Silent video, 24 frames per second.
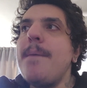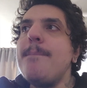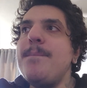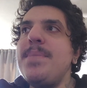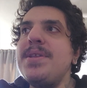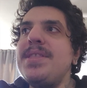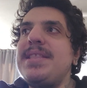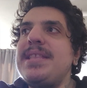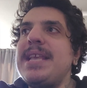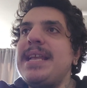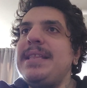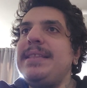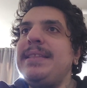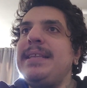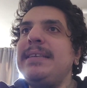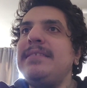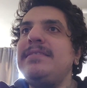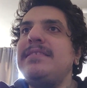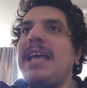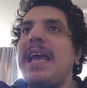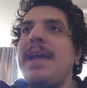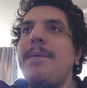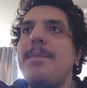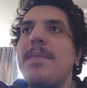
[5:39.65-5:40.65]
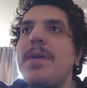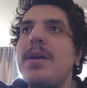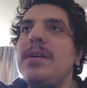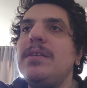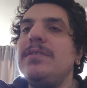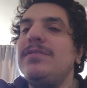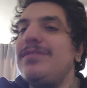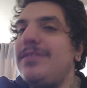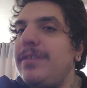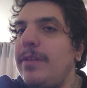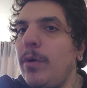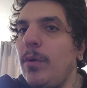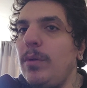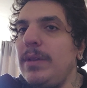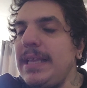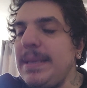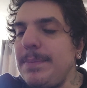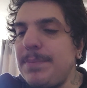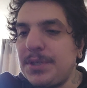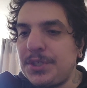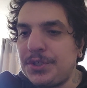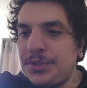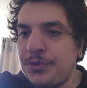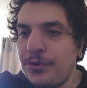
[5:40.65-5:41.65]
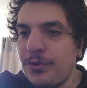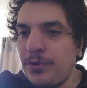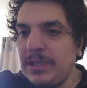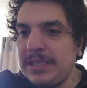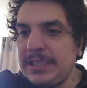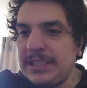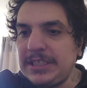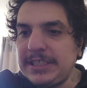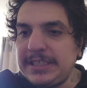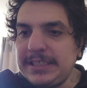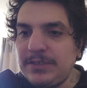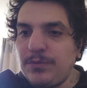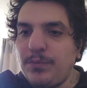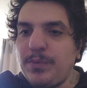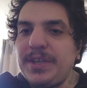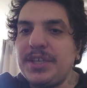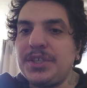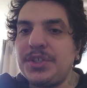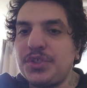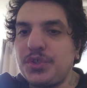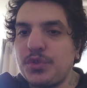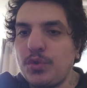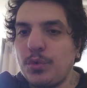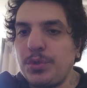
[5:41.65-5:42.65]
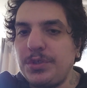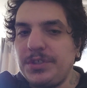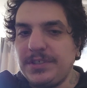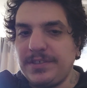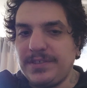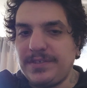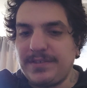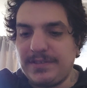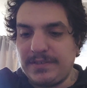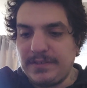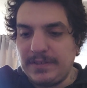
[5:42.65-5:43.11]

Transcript: but then this time, slowly but surely, she reassures